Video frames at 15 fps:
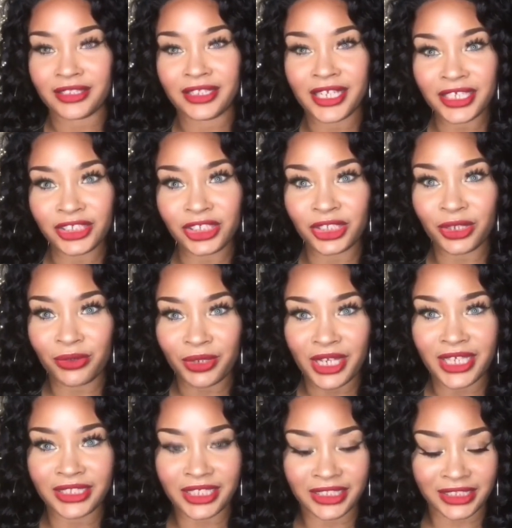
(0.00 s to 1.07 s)
this
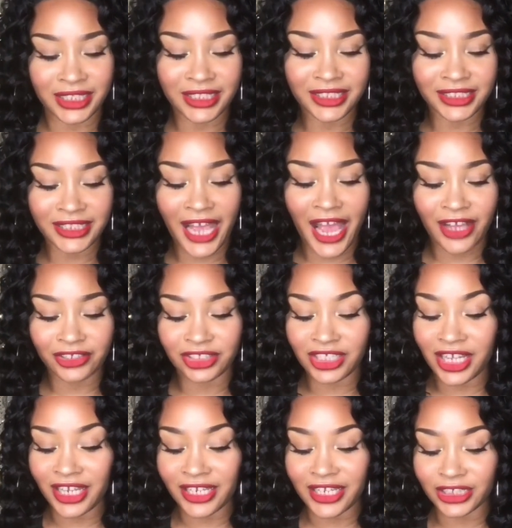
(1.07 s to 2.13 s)
unit is in the style
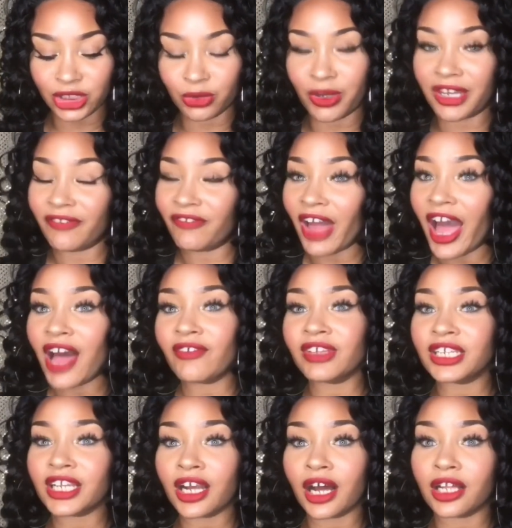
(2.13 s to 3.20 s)
GLS25
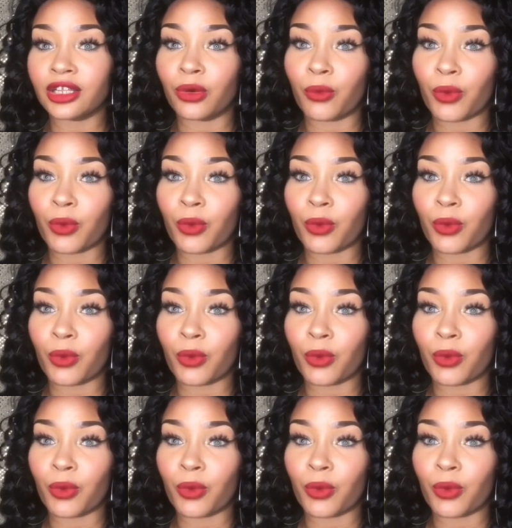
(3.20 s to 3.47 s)
in the color